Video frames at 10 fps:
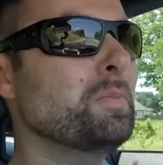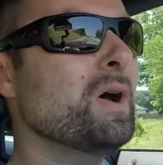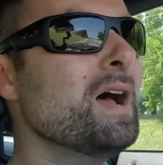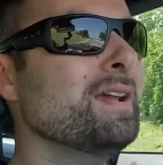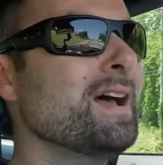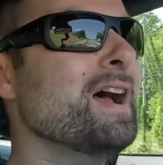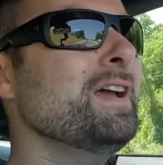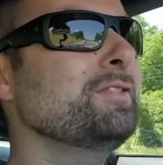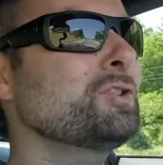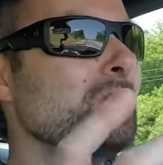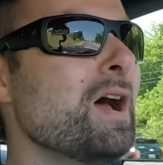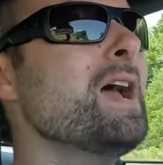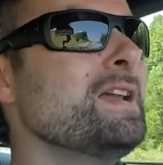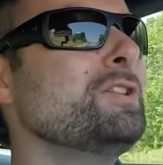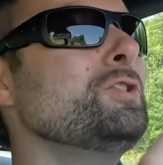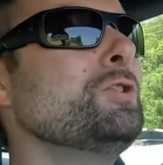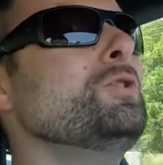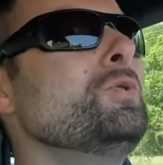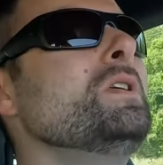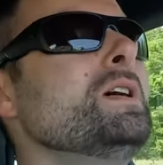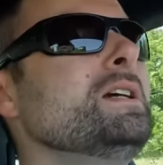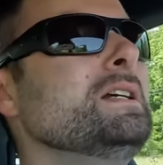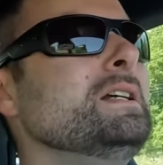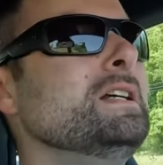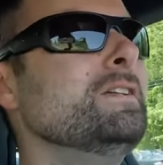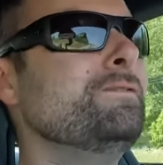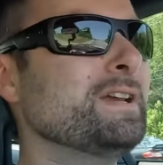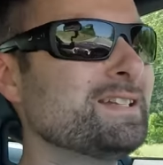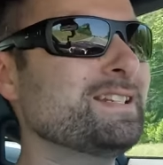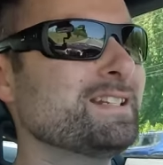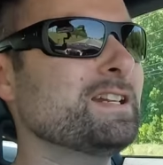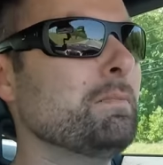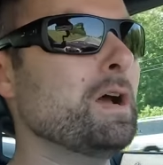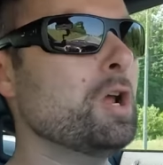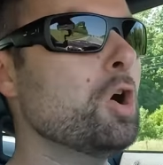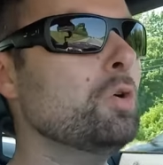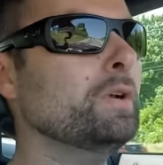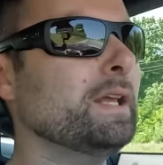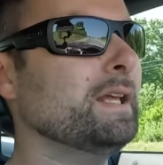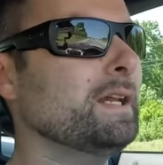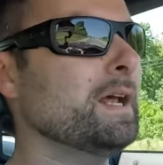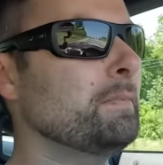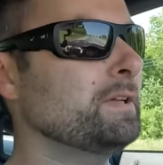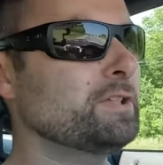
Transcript: But I have tried to fix this on my own, and I'm